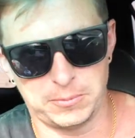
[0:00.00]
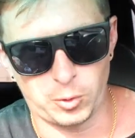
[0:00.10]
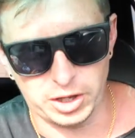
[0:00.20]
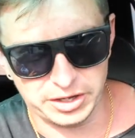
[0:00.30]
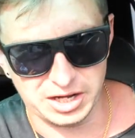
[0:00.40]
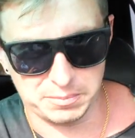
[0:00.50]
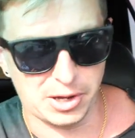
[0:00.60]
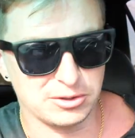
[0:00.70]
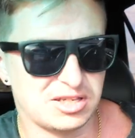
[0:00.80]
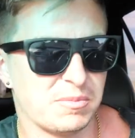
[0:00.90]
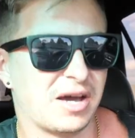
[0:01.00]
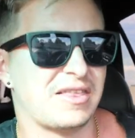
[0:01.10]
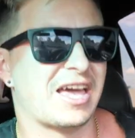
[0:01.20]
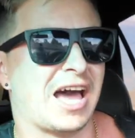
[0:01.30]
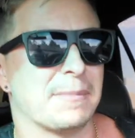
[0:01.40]
while getting posted by
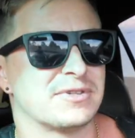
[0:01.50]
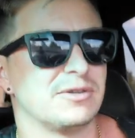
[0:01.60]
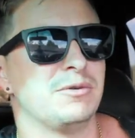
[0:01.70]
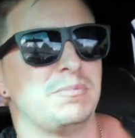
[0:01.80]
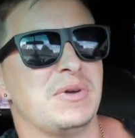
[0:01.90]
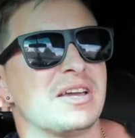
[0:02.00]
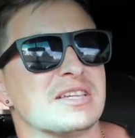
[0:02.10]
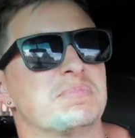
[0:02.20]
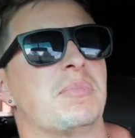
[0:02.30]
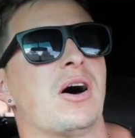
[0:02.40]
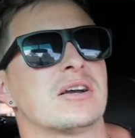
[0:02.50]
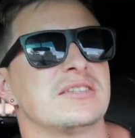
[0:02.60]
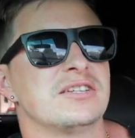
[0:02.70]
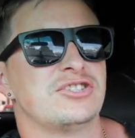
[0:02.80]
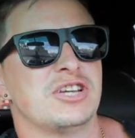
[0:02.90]
the absolute biggest
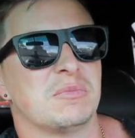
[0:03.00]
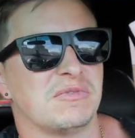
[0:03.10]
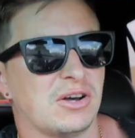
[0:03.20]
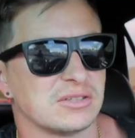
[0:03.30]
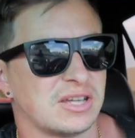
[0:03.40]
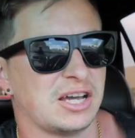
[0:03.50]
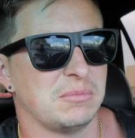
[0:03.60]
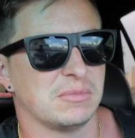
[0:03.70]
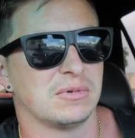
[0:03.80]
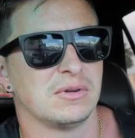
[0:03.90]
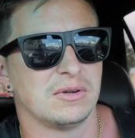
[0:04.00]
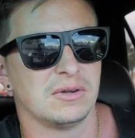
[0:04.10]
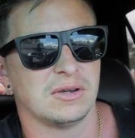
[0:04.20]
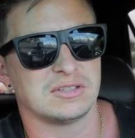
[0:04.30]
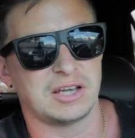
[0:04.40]
boxing gym of all time,
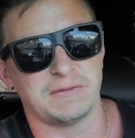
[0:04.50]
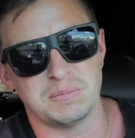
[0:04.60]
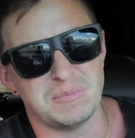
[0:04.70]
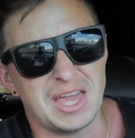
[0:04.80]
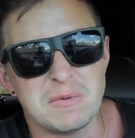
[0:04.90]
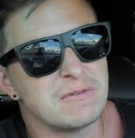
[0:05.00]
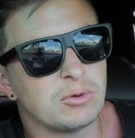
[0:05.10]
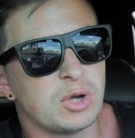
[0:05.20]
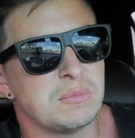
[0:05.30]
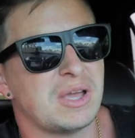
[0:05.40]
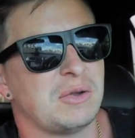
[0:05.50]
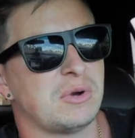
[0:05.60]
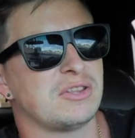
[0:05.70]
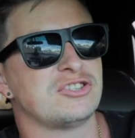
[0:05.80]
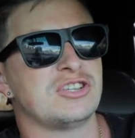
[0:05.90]
aside from maybe Floyd
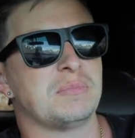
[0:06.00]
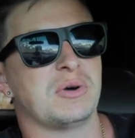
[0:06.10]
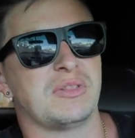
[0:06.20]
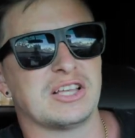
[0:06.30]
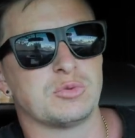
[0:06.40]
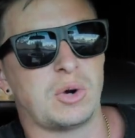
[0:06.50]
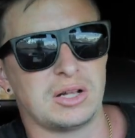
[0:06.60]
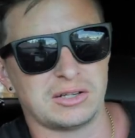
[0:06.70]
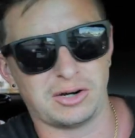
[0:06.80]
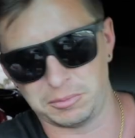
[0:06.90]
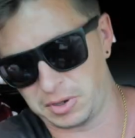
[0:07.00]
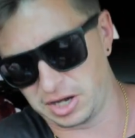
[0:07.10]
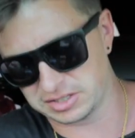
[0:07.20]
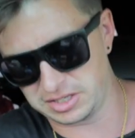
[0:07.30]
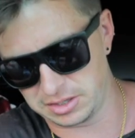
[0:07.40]
Mayweather's gym, but that's Wildcard
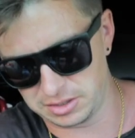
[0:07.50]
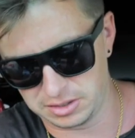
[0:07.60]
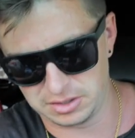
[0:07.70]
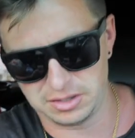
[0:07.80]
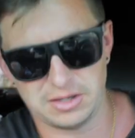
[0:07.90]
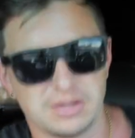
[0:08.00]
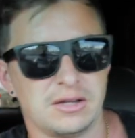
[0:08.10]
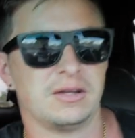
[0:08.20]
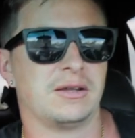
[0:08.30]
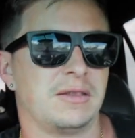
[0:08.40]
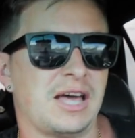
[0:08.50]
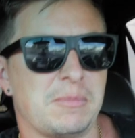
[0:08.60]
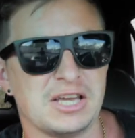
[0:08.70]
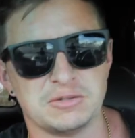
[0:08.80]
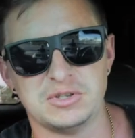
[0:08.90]
Boxing. That
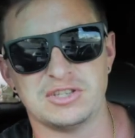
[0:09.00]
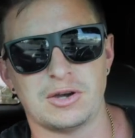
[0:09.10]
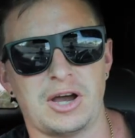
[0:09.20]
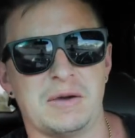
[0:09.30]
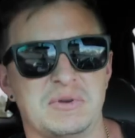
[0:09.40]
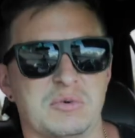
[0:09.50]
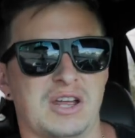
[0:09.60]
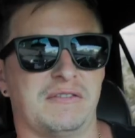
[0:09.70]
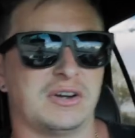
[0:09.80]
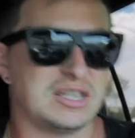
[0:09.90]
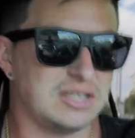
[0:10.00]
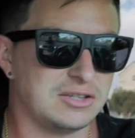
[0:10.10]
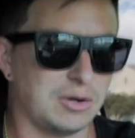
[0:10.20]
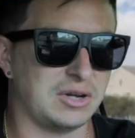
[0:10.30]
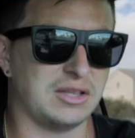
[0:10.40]
makes me so happy whenever I see
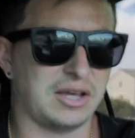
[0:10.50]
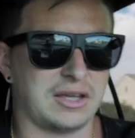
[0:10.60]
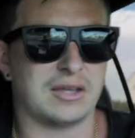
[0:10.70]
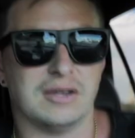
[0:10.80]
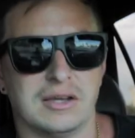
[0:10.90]
Tony like